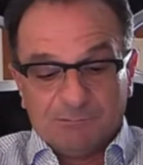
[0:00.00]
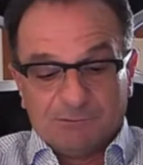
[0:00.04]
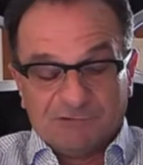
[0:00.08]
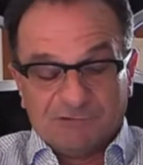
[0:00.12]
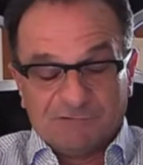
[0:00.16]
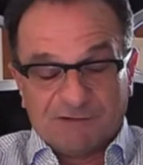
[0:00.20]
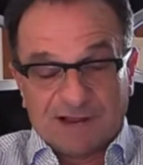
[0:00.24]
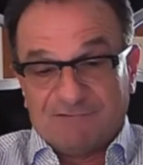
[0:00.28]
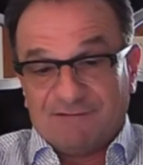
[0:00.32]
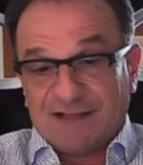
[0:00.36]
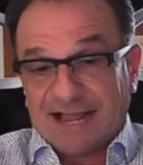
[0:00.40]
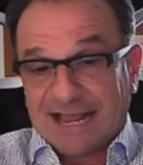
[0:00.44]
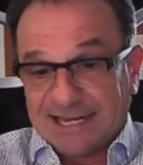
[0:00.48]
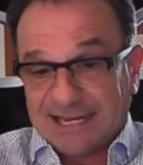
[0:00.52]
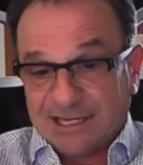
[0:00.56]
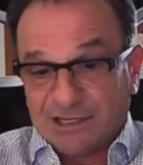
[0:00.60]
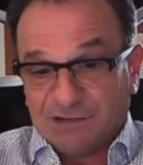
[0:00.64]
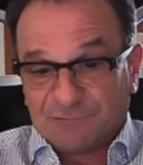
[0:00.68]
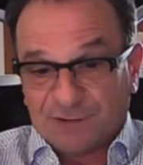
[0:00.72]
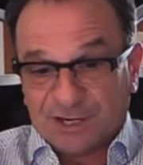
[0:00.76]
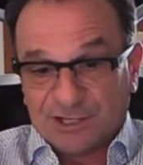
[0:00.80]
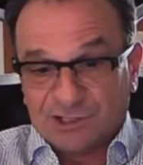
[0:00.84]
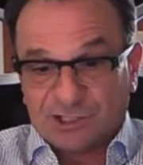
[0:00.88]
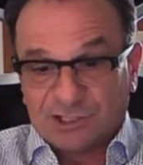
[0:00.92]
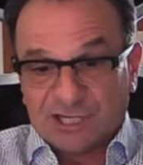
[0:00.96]
provide value
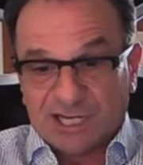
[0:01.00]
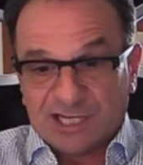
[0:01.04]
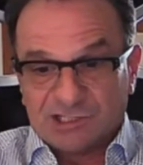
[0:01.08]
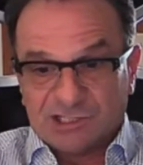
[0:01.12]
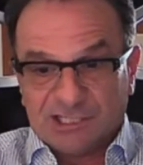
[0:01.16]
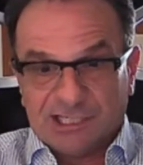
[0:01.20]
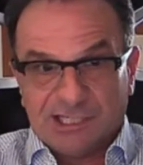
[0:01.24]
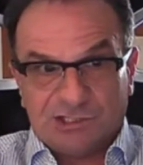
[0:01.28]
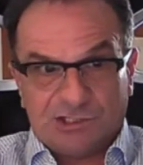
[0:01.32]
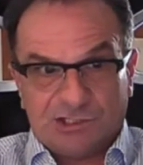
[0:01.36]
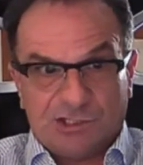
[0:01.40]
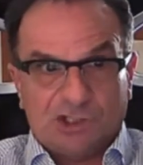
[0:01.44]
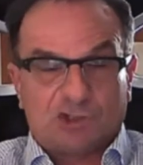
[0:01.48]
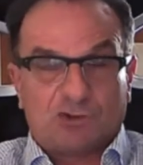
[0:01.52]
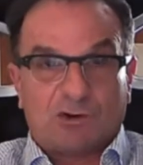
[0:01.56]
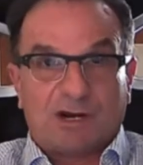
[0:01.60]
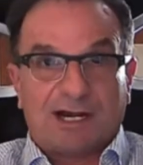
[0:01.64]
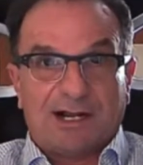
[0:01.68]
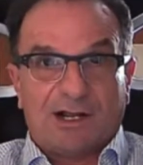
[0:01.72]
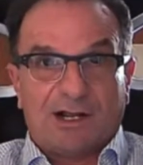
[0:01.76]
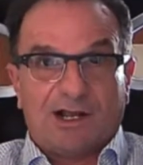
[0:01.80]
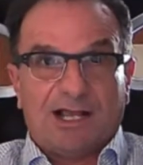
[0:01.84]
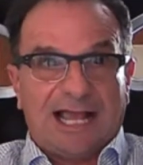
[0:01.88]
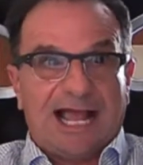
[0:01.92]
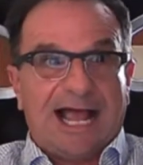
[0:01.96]
to franchisees and to
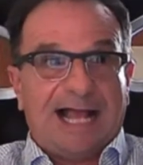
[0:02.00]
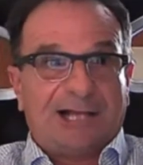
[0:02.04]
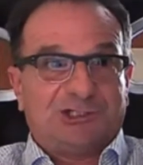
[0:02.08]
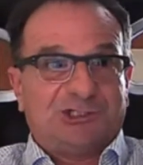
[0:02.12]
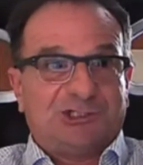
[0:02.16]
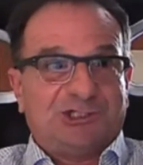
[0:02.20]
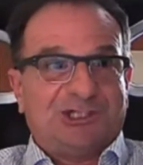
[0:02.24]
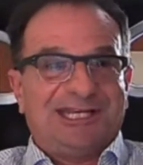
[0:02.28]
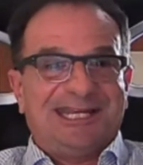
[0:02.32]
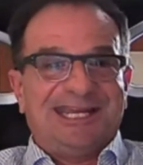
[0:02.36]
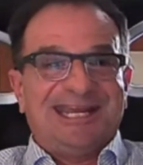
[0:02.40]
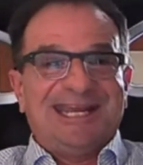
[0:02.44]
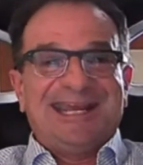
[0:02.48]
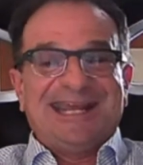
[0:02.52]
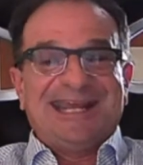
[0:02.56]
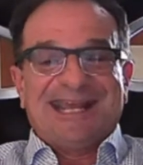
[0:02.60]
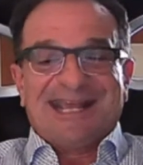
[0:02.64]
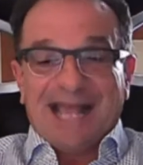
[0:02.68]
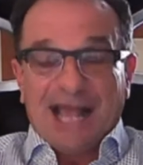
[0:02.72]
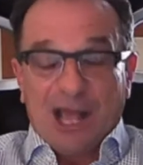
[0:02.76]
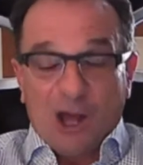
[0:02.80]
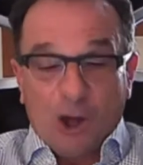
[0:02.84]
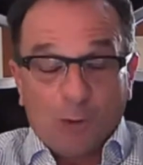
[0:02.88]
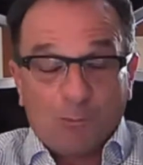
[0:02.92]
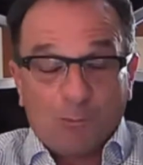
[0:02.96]
try to actually
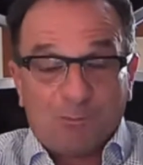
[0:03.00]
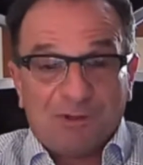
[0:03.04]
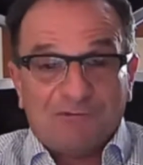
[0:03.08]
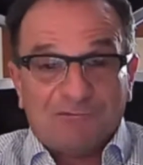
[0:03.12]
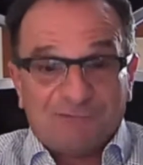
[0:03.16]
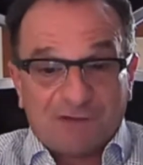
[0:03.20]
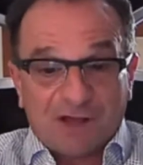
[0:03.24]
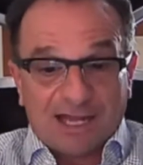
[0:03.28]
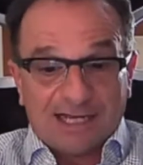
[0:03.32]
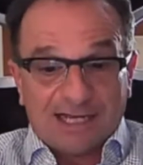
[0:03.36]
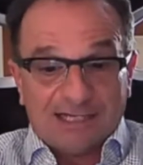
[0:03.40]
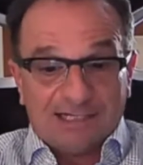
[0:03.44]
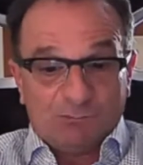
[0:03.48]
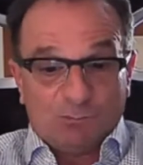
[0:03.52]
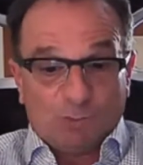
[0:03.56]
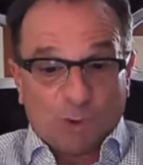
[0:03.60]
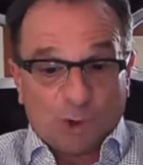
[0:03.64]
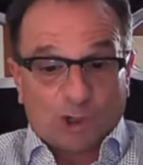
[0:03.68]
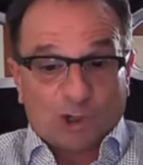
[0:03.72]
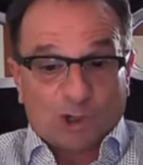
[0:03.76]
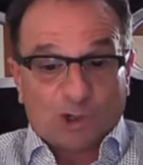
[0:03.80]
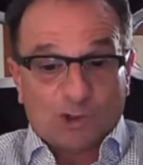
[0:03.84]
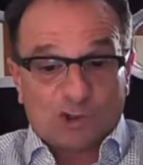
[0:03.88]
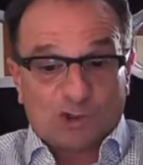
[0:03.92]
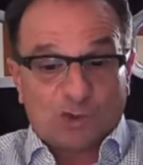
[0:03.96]
help find
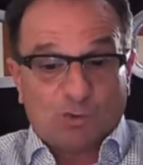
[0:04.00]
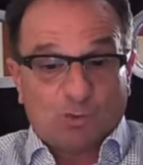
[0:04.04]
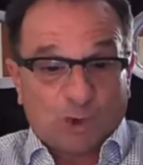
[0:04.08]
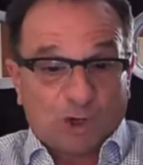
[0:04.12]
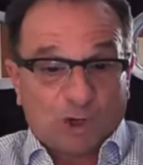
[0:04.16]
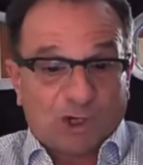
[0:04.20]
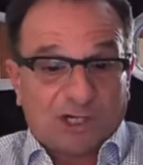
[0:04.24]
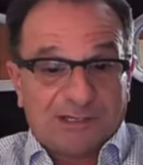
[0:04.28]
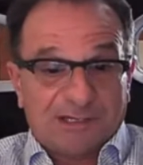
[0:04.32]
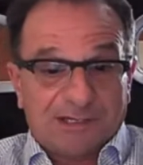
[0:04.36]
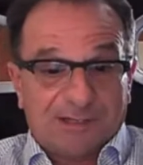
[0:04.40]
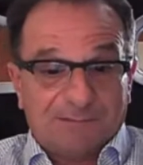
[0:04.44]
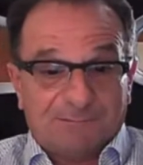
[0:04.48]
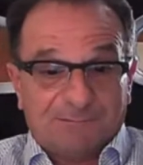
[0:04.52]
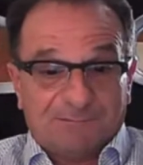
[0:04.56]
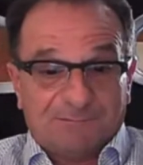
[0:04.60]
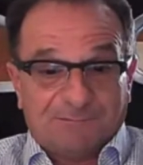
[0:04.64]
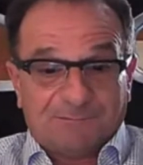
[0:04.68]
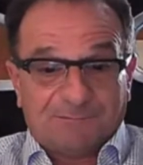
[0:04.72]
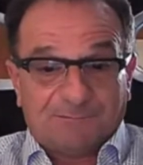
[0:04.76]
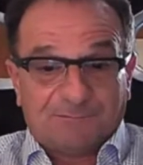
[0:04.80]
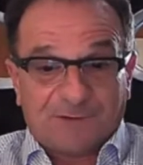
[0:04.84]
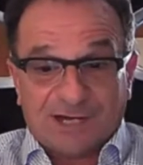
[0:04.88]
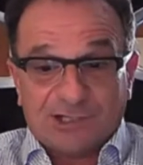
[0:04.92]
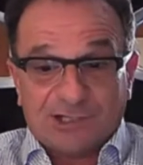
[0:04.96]
workers to work in the
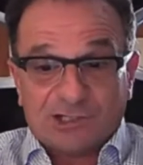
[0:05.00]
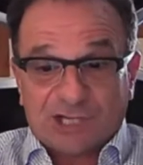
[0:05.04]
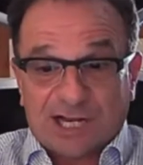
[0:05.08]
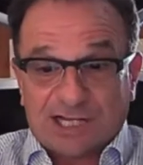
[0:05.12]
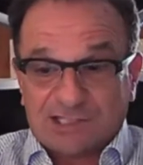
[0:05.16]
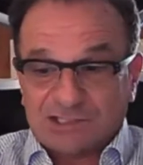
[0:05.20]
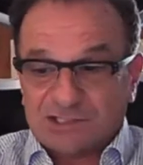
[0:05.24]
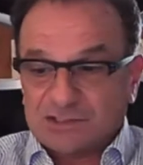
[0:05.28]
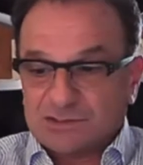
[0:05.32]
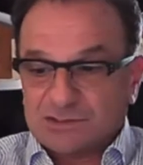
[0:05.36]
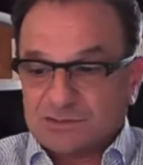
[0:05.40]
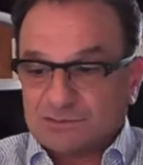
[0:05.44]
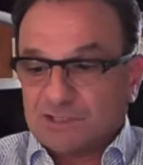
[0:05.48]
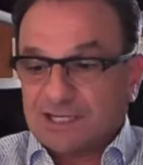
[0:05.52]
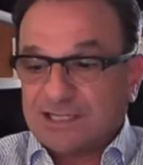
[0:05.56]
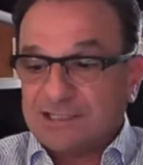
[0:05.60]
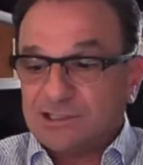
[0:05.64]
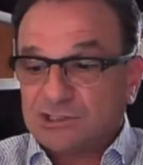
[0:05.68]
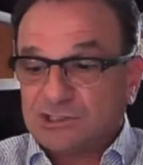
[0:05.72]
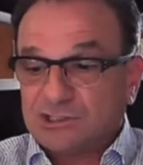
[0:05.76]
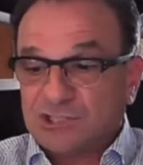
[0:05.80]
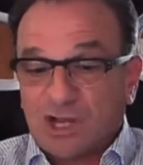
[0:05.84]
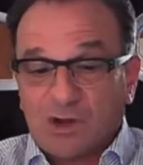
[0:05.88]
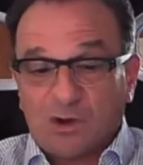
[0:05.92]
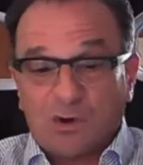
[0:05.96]
franchises,
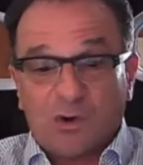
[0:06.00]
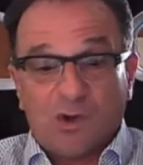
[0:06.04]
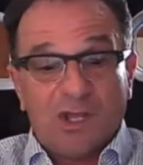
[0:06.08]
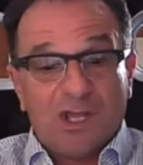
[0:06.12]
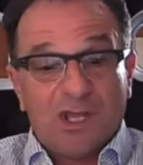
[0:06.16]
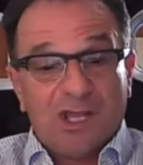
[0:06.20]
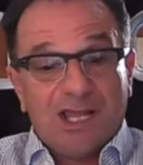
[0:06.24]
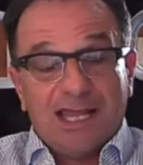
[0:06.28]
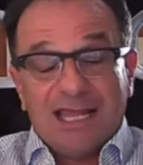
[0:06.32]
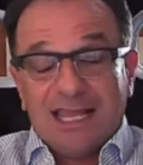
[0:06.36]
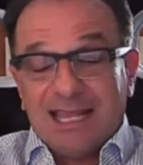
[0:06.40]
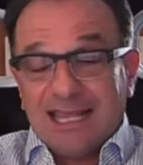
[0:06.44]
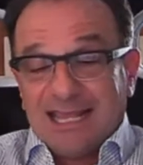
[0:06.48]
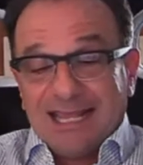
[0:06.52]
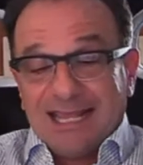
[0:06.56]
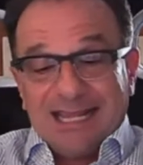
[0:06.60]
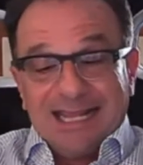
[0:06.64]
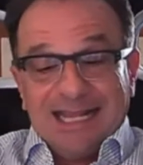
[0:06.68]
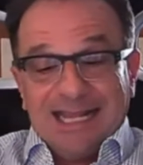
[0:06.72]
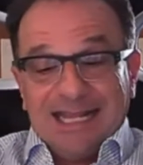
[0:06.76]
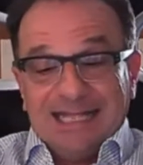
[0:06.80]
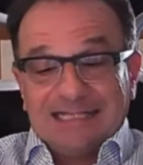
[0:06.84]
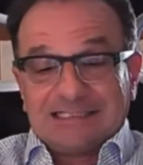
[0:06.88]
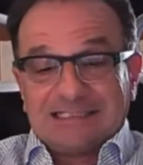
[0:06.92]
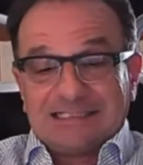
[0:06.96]
right? So
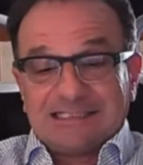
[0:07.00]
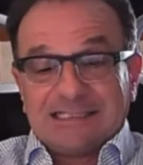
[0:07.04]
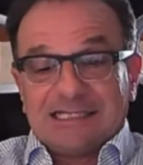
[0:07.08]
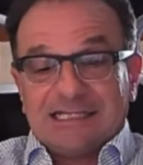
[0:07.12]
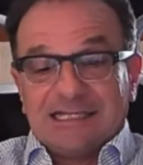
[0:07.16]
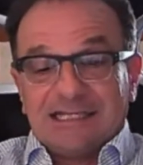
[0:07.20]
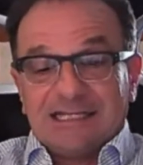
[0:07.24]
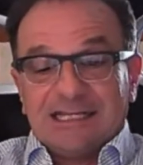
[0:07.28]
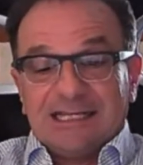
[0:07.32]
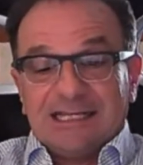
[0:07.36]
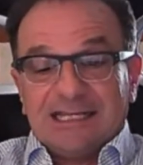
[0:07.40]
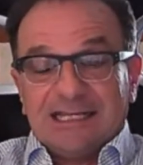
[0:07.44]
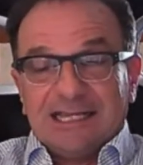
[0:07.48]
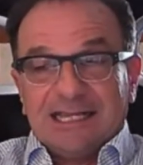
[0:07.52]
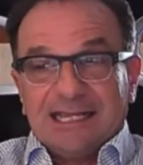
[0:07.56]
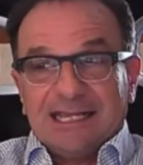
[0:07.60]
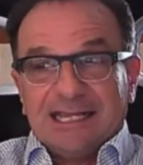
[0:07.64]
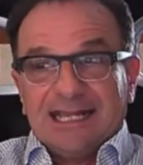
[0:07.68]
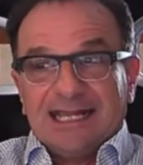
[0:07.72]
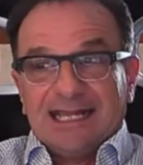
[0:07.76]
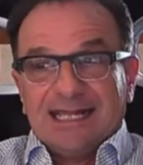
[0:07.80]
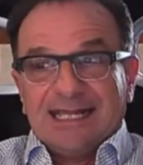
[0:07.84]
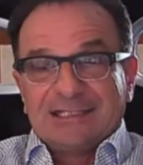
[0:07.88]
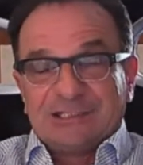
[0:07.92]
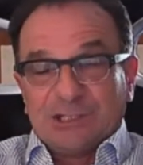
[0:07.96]

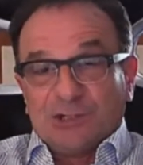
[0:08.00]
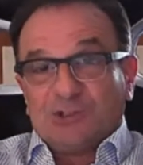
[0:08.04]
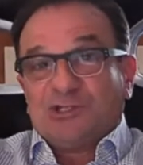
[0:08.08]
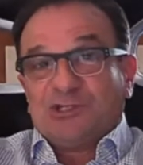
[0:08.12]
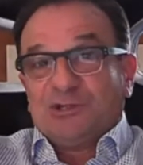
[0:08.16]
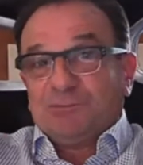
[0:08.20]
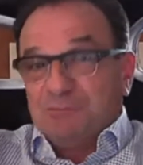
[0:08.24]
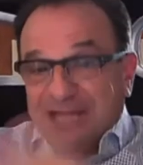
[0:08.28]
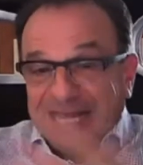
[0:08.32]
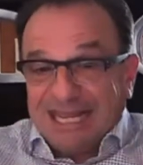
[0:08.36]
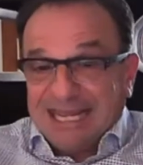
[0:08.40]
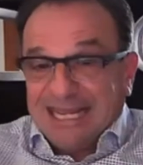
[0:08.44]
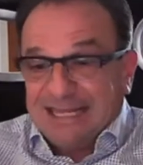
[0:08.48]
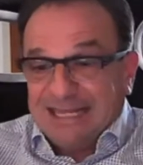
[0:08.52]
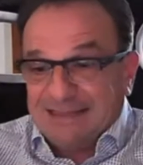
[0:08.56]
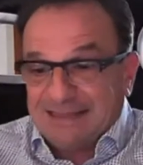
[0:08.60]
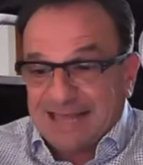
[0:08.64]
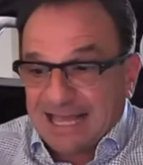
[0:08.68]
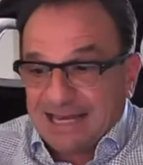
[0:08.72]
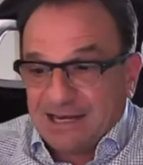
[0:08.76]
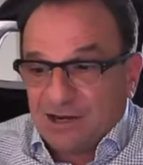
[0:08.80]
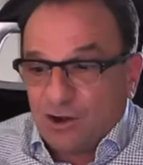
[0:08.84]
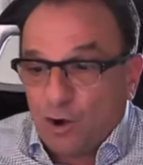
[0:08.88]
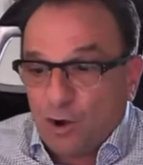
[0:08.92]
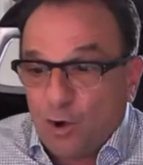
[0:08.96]
to me,
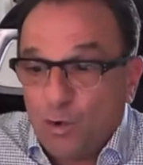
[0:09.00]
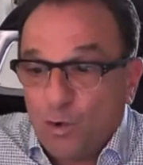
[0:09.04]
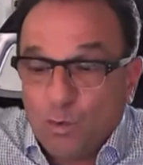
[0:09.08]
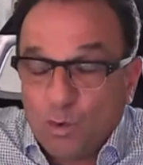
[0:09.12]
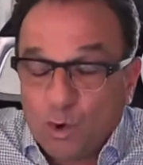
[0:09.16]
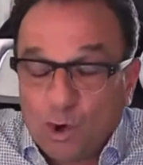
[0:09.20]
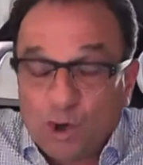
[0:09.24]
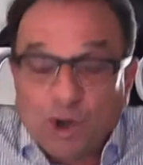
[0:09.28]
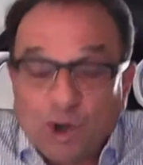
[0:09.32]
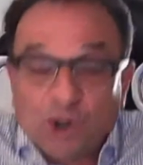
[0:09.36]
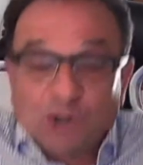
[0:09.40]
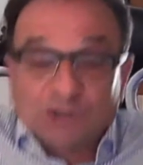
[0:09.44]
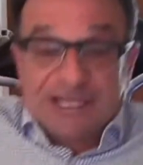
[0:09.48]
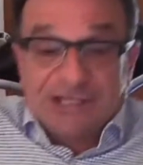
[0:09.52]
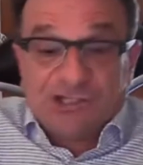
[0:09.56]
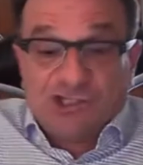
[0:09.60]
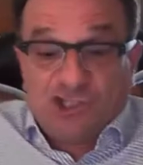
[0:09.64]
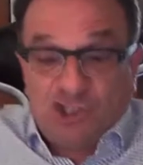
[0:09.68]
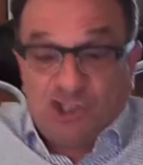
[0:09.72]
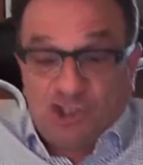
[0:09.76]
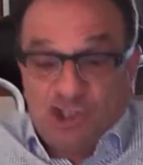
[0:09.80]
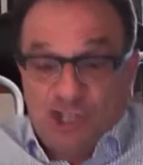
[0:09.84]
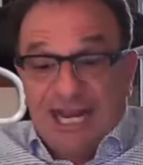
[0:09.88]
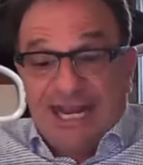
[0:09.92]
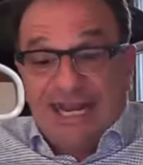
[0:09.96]
that whole world has
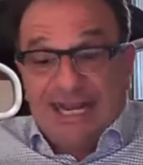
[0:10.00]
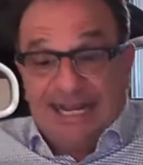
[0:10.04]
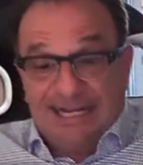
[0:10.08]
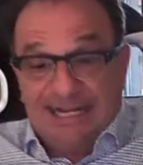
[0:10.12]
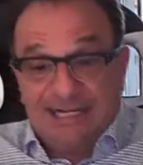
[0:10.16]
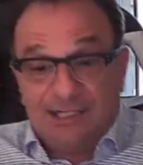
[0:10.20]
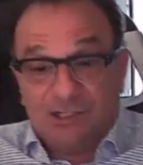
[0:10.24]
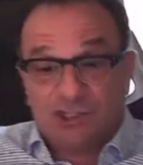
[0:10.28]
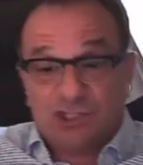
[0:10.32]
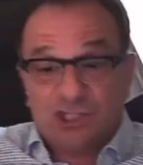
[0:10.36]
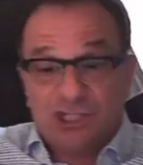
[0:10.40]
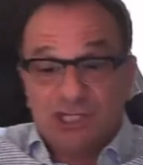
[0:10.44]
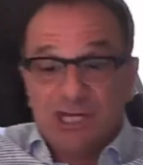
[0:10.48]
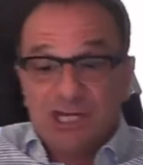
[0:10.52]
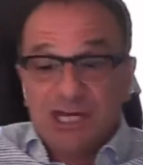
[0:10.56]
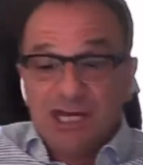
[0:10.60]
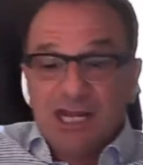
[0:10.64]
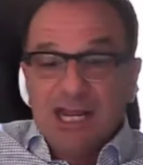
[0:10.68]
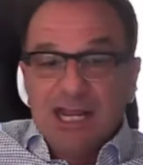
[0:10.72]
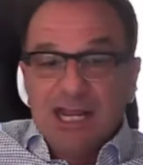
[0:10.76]
changed.